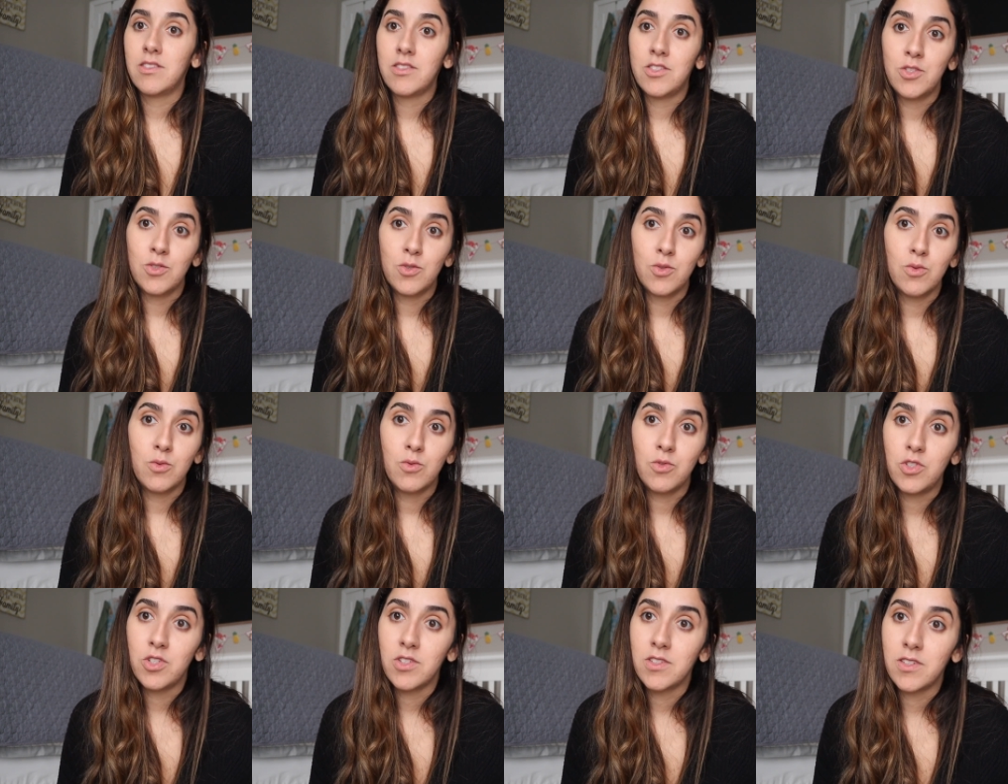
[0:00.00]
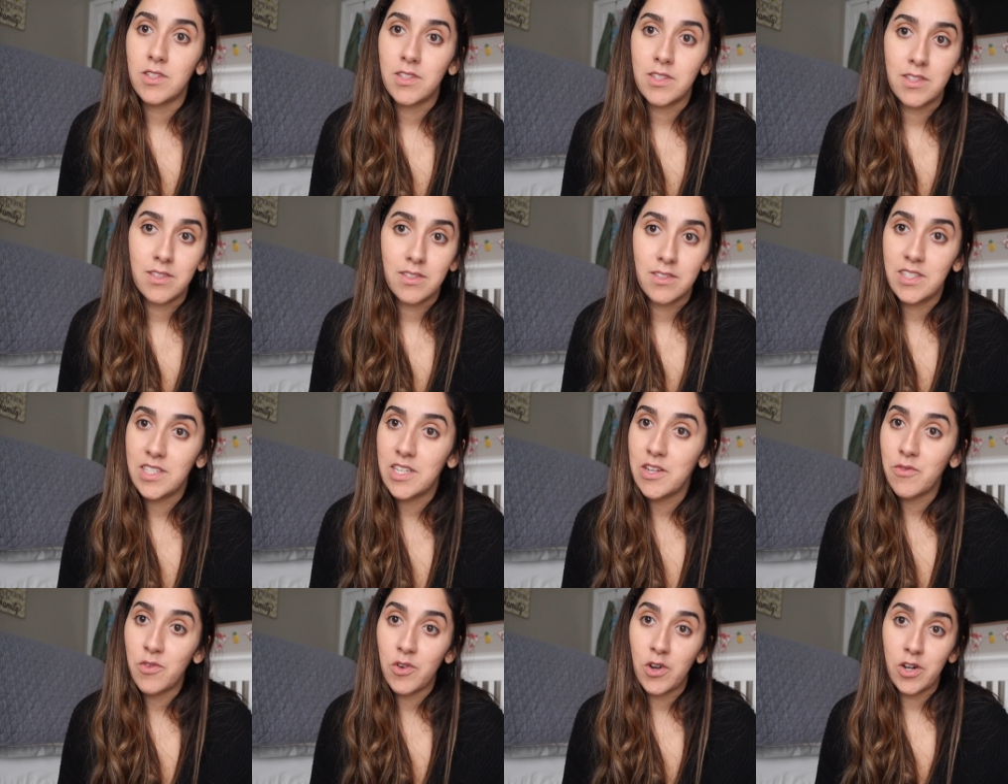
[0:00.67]
to just
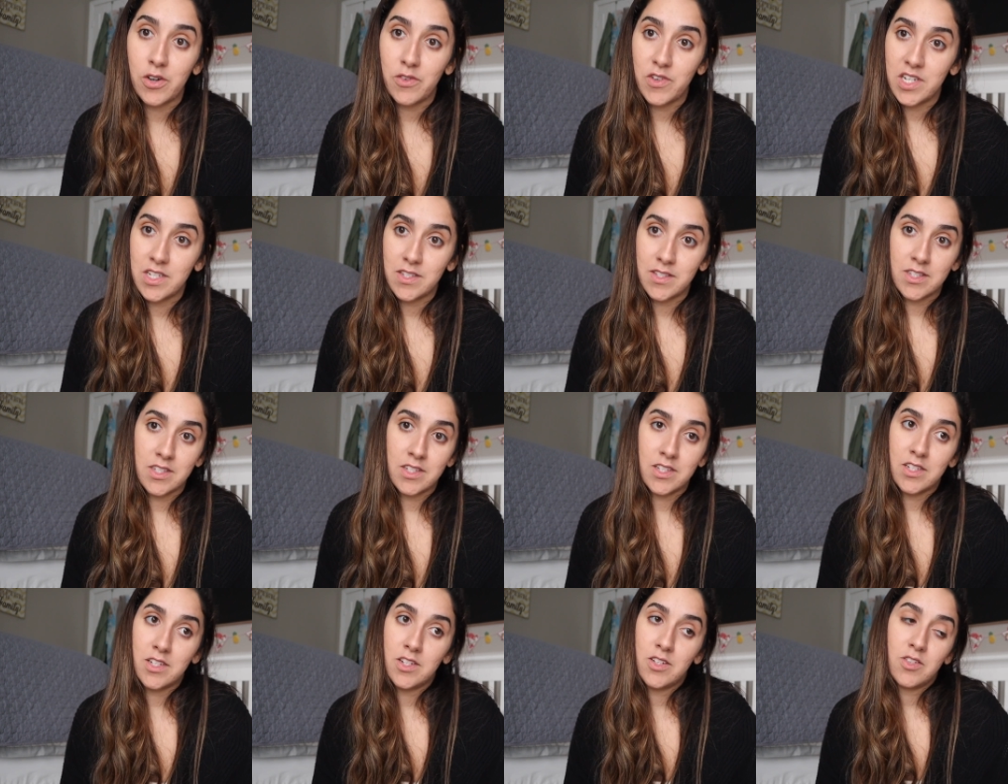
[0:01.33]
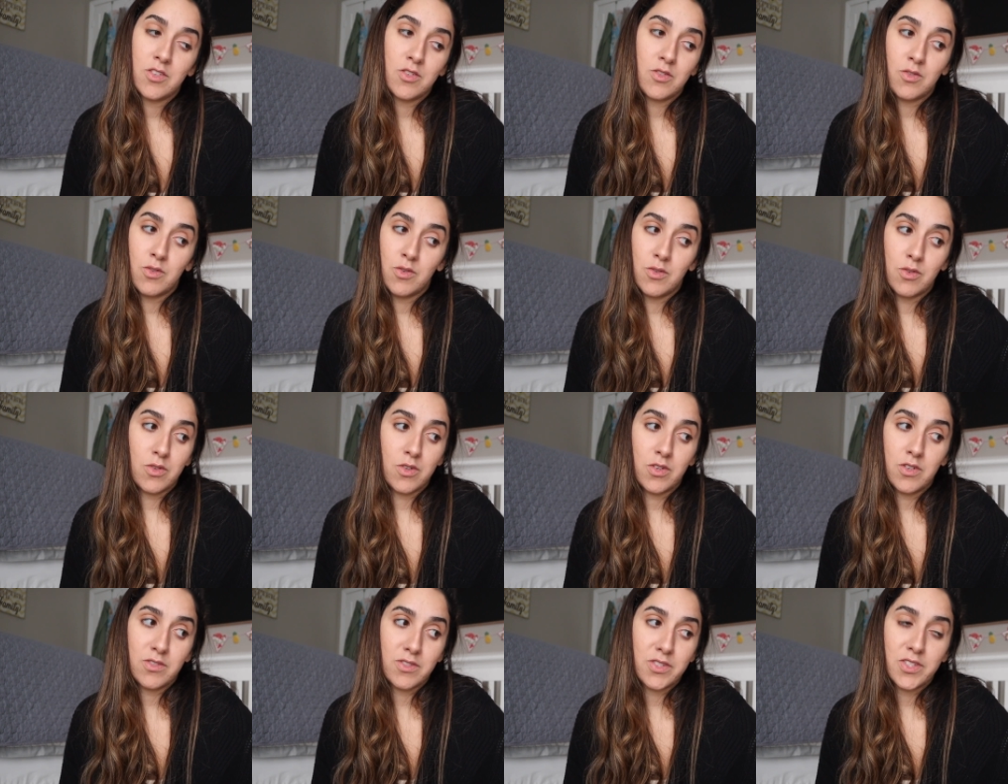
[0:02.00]
give her a reason
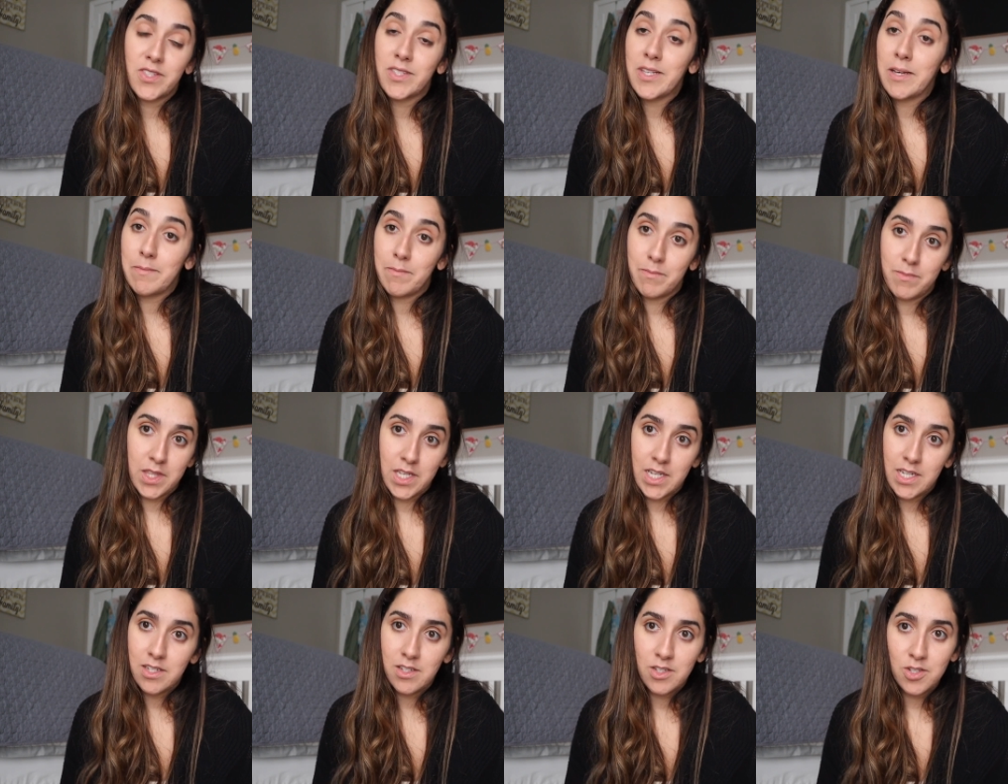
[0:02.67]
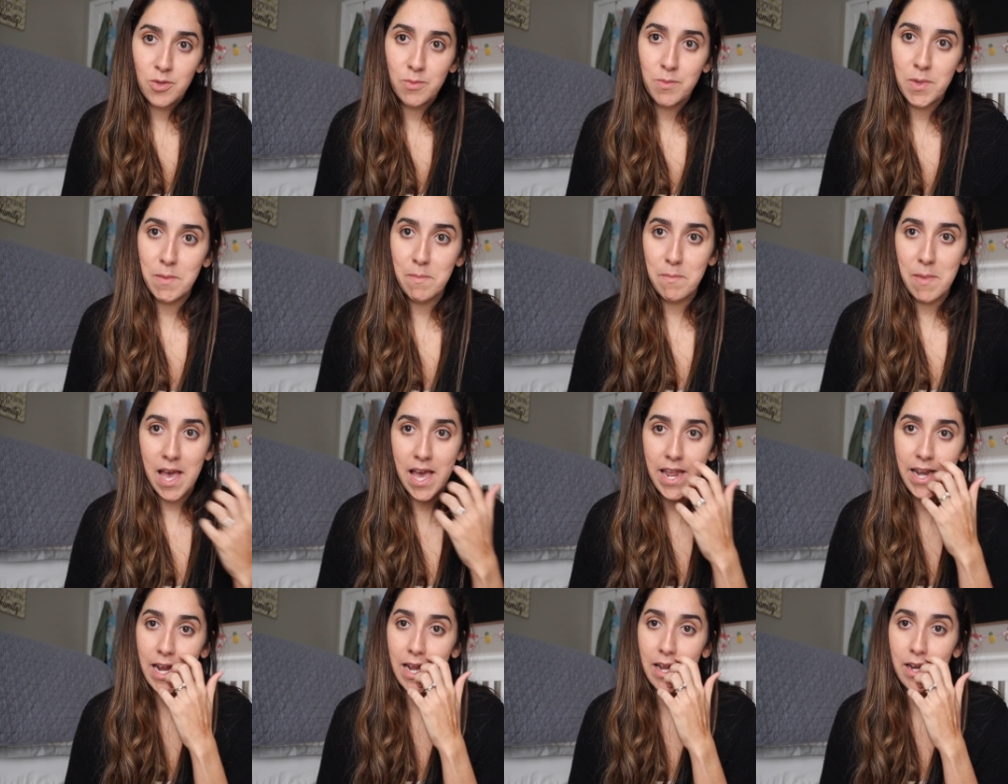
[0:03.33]
or something to be
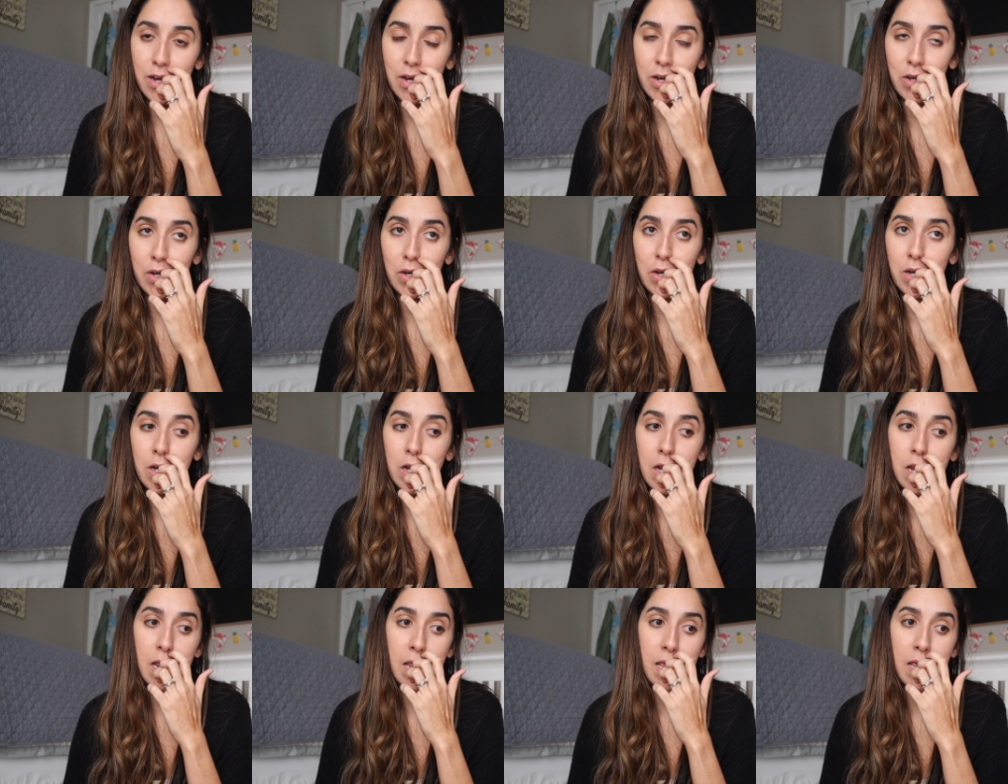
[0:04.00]
mad at her.